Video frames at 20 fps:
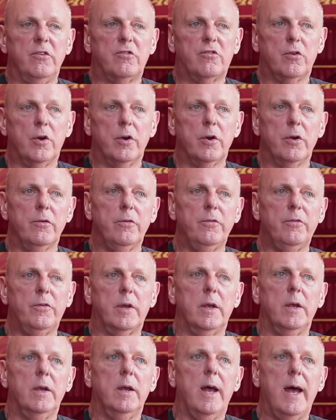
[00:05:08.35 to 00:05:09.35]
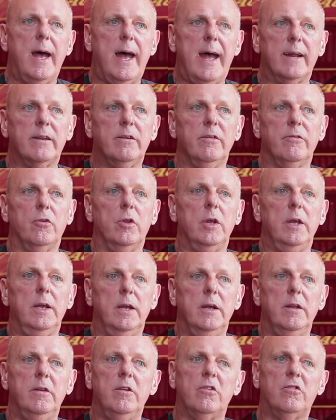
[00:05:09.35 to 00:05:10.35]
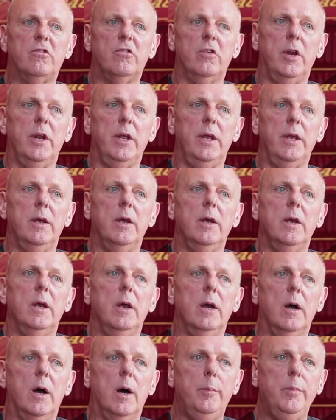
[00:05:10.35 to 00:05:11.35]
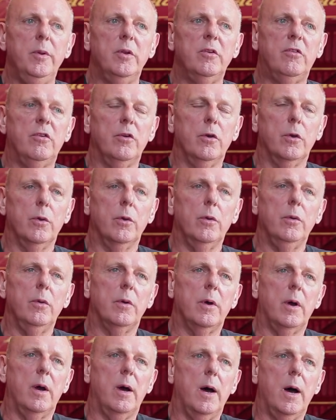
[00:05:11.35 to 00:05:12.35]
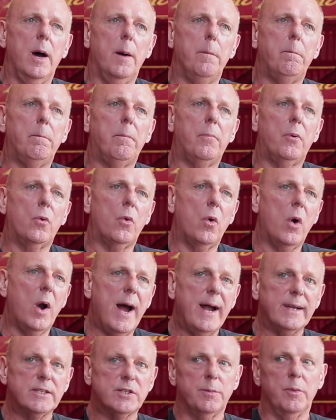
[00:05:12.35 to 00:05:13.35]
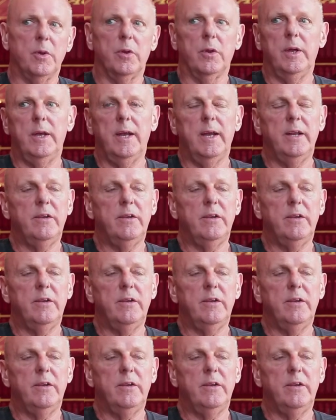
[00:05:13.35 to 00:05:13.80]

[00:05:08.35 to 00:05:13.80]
served actively in the city up until approximately